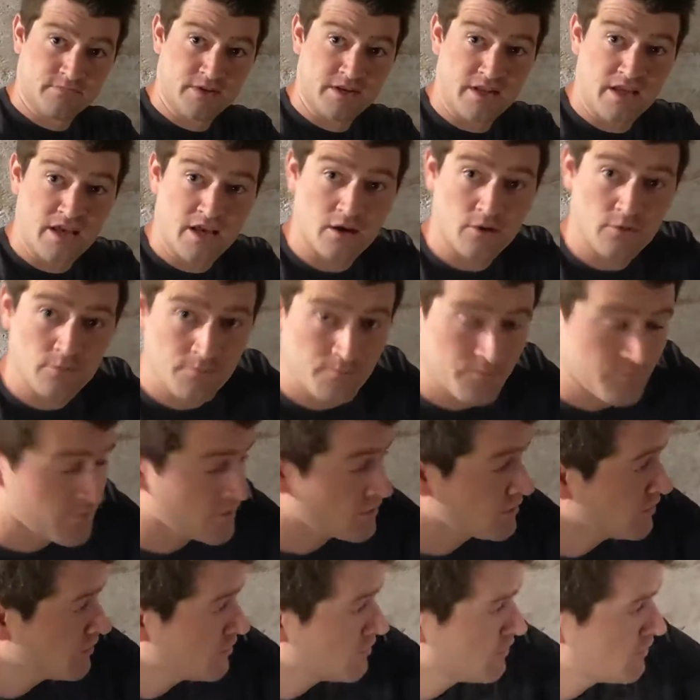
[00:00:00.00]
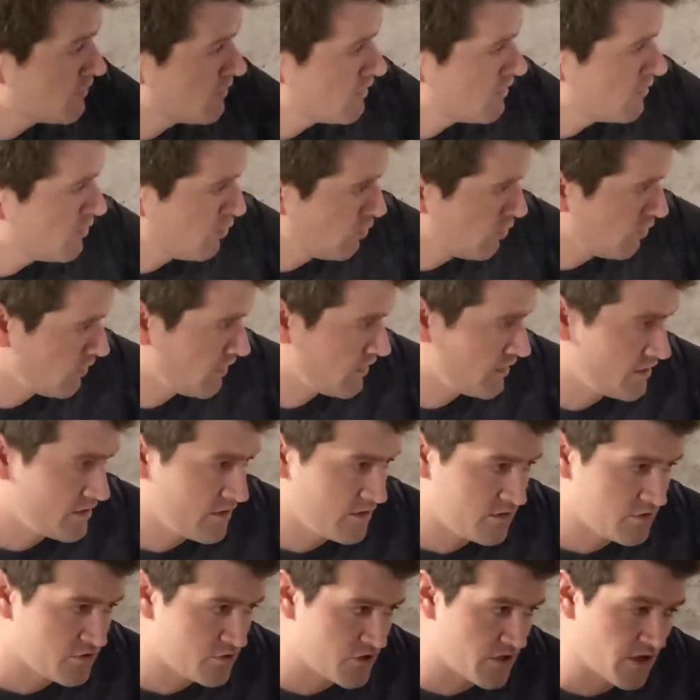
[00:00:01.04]
And now, we're gonna
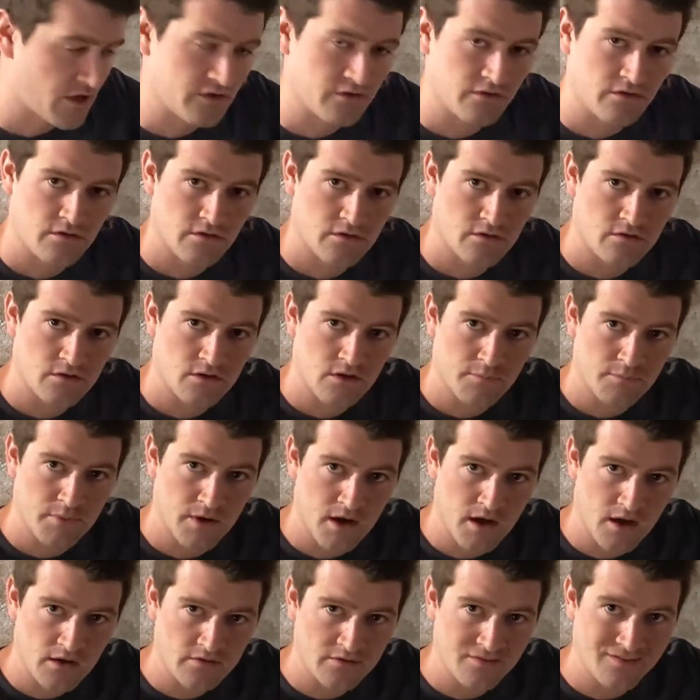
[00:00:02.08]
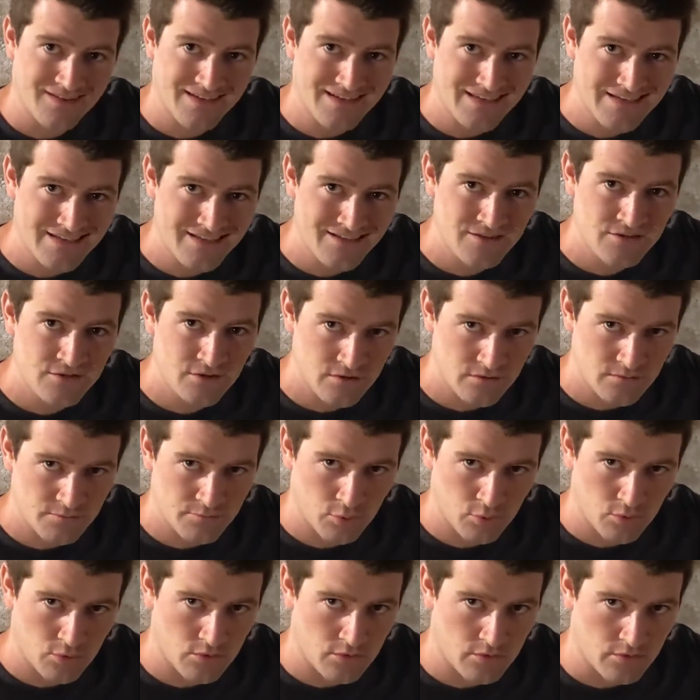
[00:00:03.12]
inject the epoxy into the
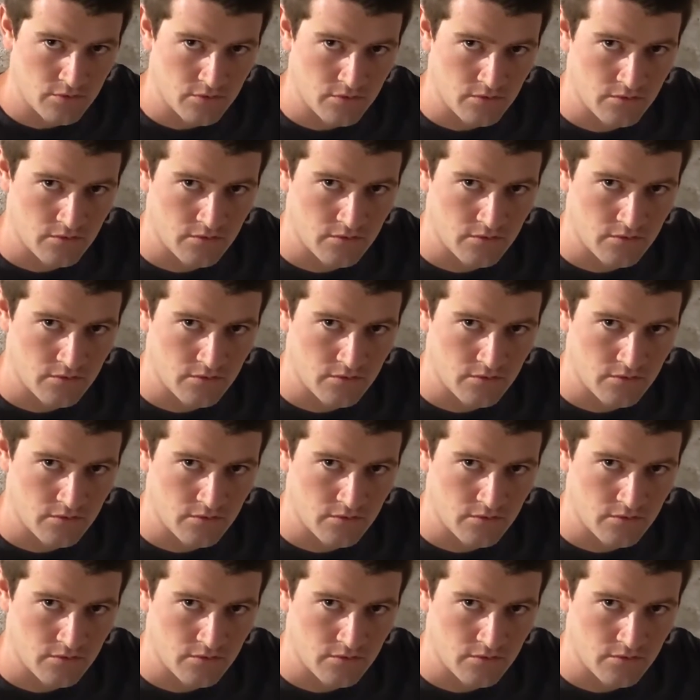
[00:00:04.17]
port